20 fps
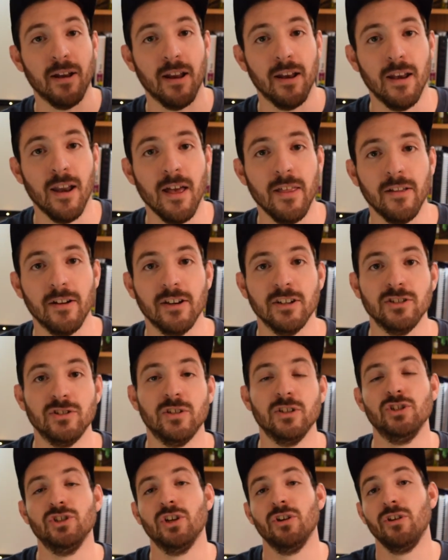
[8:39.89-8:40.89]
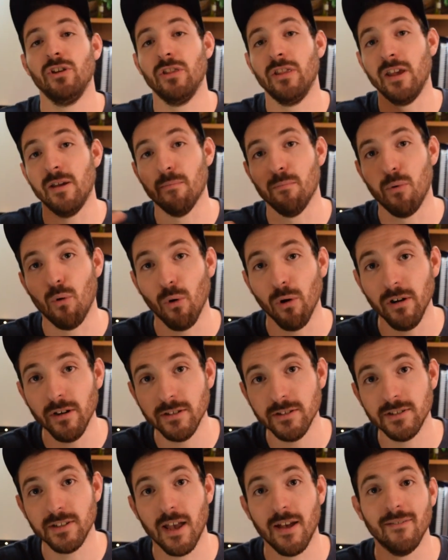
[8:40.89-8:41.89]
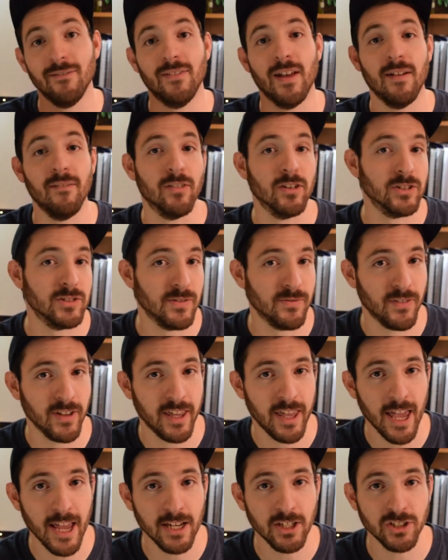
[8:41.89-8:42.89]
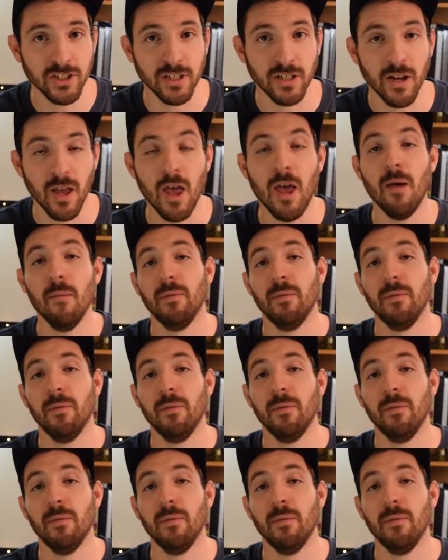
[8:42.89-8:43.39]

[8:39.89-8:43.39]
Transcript: in another is to show you the importance of diversification.